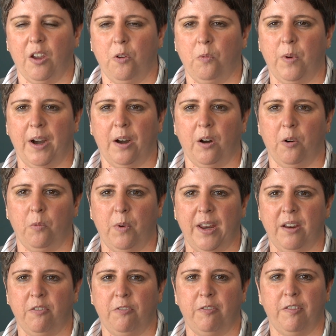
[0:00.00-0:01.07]
where
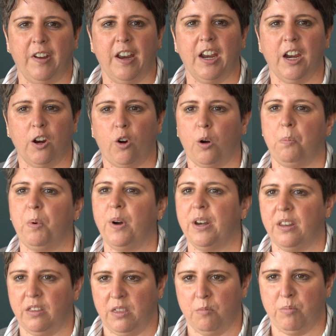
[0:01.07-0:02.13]
we've
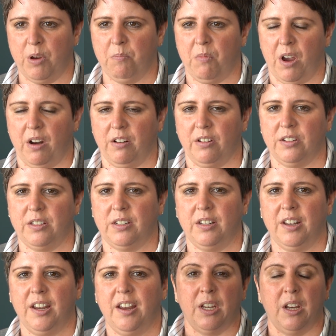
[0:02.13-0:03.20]
incorporated the BIM models
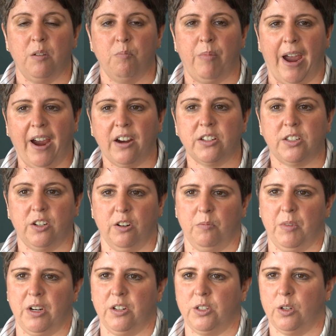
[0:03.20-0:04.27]
in Baxter,
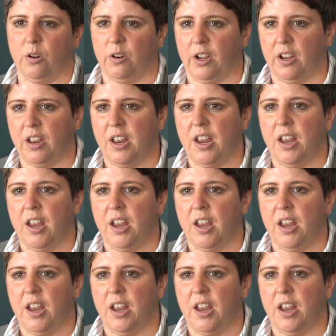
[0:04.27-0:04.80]
Minnesota.